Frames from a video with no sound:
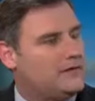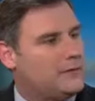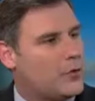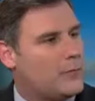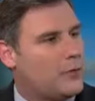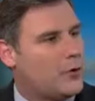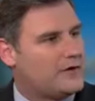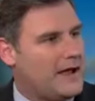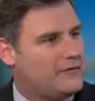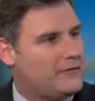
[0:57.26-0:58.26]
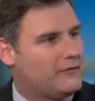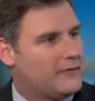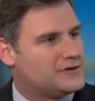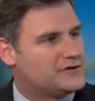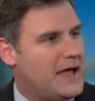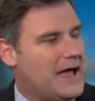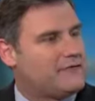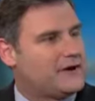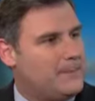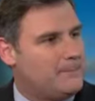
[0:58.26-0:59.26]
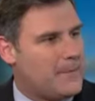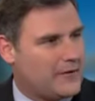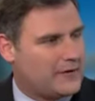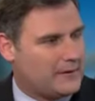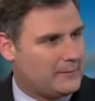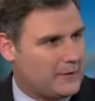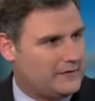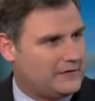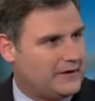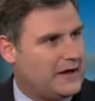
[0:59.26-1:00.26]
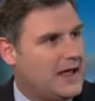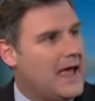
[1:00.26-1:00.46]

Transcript: it more important to have the first African-American president?"